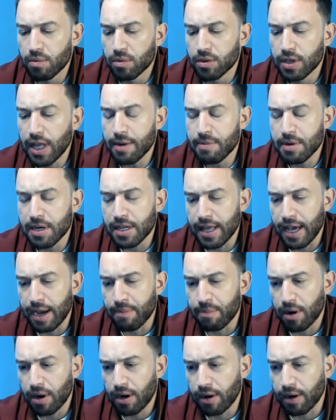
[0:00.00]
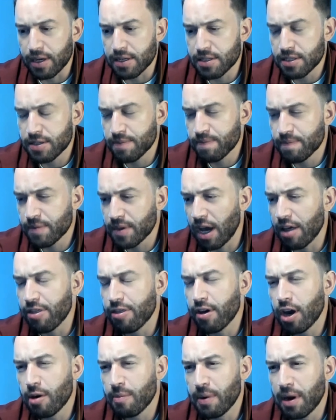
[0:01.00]
led me to that progress. I
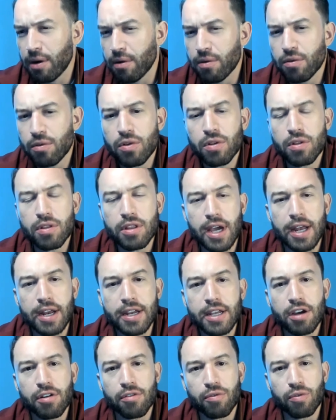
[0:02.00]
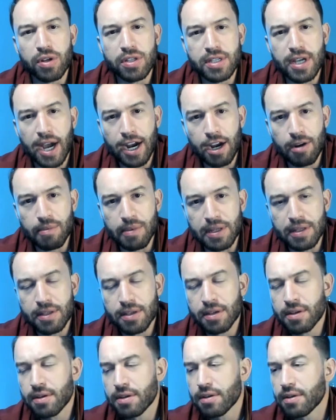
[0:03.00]
thought about the idea of retirement,
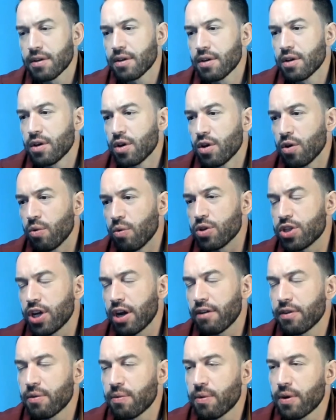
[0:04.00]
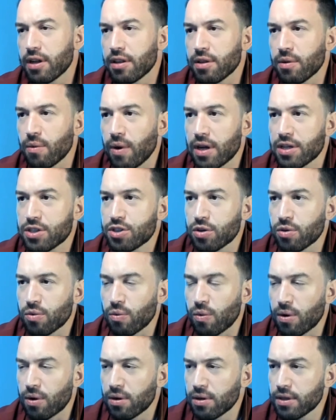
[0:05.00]
which everyone in the Western
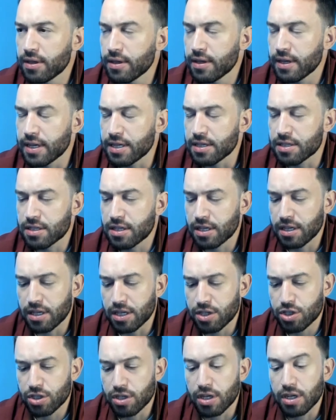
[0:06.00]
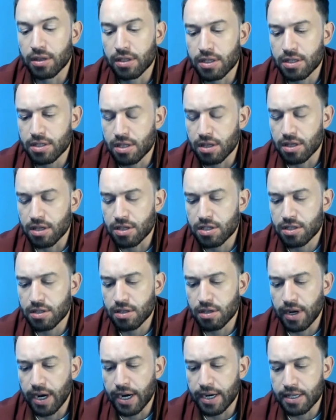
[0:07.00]
world is conditioned, at least in the
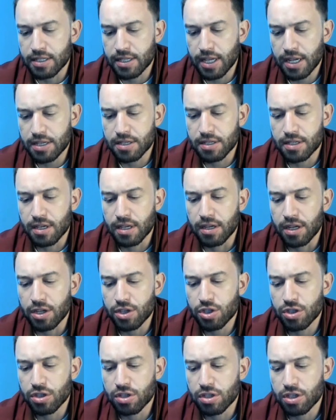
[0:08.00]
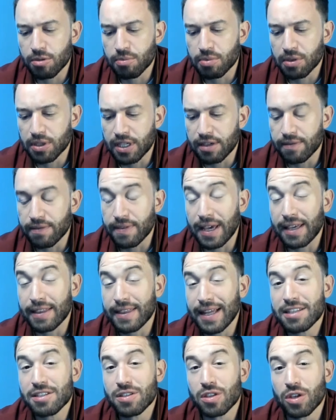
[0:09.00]
United States, is conditioned to believe like
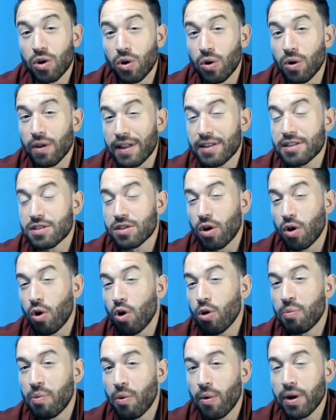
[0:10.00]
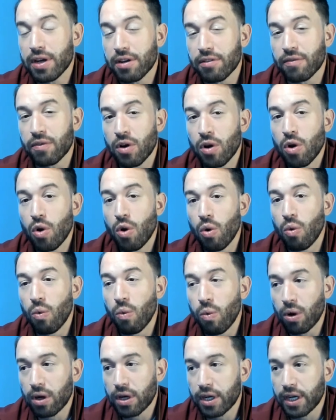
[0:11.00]
that's the goal. That's the whole point of
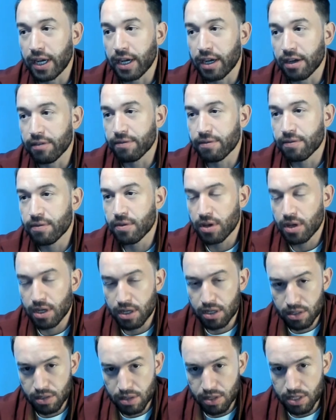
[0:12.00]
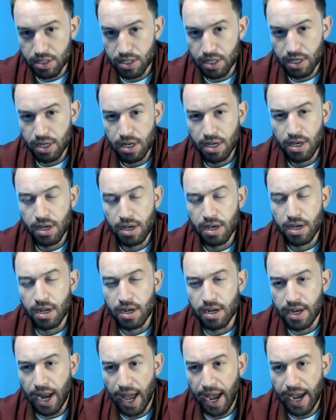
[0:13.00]
working, of this
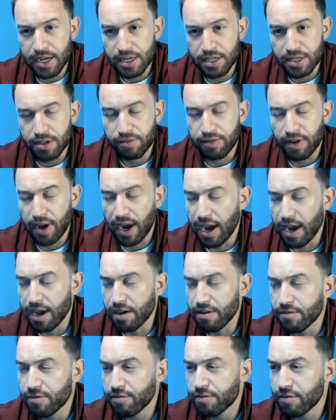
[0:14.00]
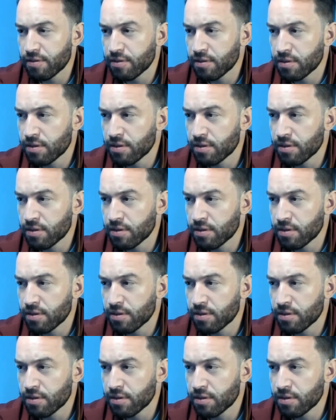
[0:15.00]
9 to 5